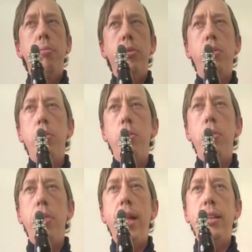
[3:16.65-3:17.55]

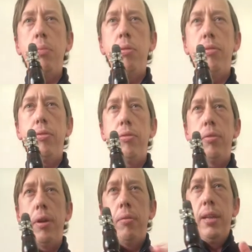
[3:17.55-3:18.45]
So that type of
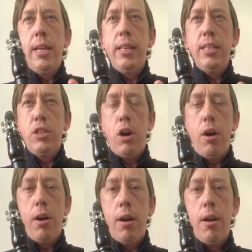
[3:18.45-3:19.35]
English
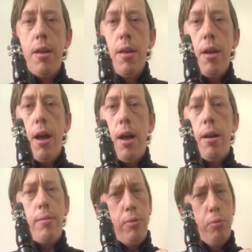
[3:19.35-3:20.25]
R
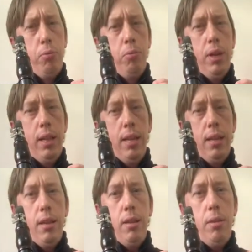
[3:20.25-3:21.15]

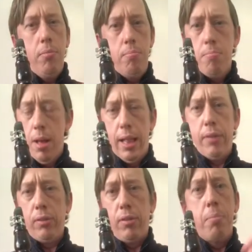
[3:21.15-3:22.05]
really
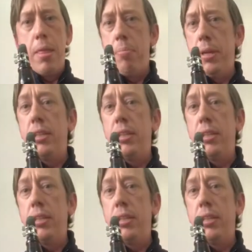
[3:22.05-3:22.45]
allows us to bend the pitch